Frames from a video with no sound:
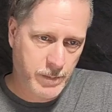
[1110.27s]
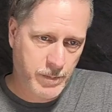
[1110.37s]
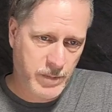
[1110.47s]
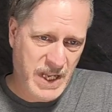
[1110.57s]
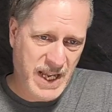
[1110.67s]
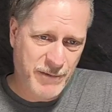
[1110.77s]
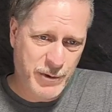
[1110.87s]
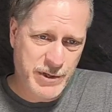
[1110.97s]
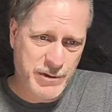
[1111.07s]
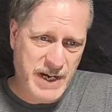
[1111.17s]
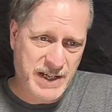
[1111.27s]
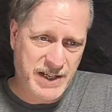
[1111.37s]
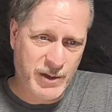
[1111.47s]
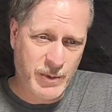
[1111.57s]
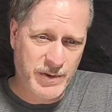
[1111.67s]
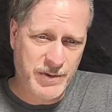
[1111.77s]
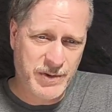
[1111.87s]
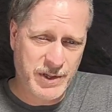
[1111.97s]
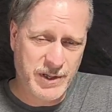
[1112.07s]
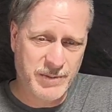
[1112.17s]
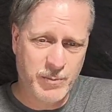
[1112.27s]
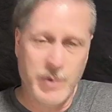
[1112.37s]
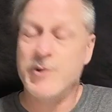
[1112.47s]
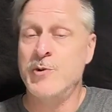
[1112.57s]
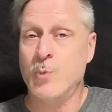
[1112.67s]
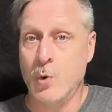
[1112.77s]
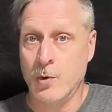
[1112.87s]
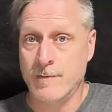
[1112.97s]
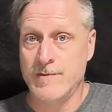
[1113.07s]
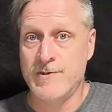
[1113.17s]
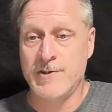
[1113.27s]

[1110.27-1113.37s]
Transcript: After interacting with the dwarves,